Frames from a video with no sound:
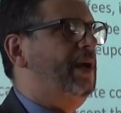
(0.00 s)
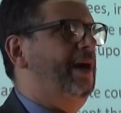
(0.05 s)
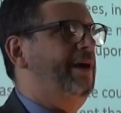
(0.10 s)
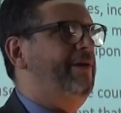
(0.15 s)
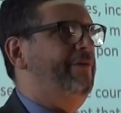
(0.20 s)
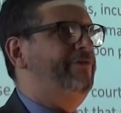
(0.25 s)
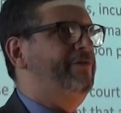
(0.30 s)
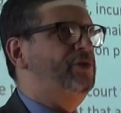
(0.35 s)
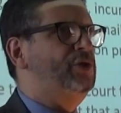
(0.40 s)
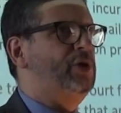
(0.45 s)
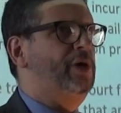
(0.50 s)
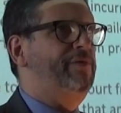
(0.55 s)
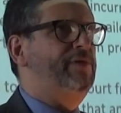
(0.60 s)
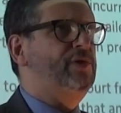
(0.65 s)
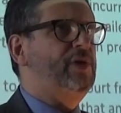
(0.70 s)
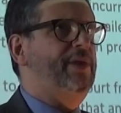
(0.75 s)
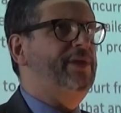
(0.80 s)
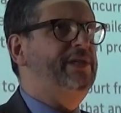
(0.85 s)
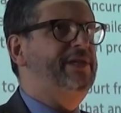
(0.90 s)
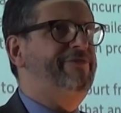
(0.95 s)
of
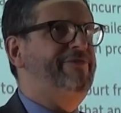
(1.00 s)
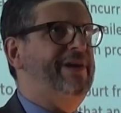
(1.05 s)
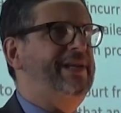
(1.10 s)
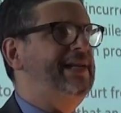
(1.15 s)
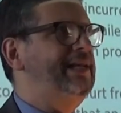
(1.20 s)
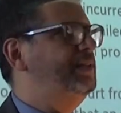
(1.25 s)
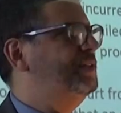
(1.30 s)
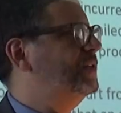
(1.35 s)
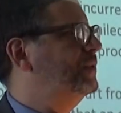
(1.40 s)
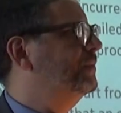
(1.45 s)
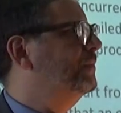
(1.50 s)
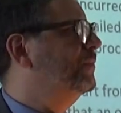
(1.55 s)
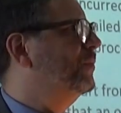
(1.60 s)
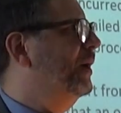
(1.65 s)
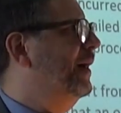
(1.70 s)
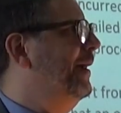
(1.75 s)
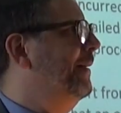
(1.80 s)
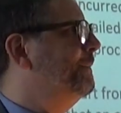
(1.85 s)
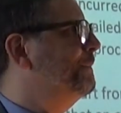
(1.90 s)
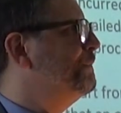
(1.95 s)
service on the defendant,
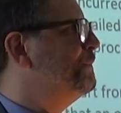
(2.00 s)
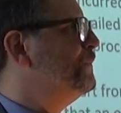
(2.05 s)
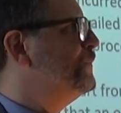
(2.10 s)
right?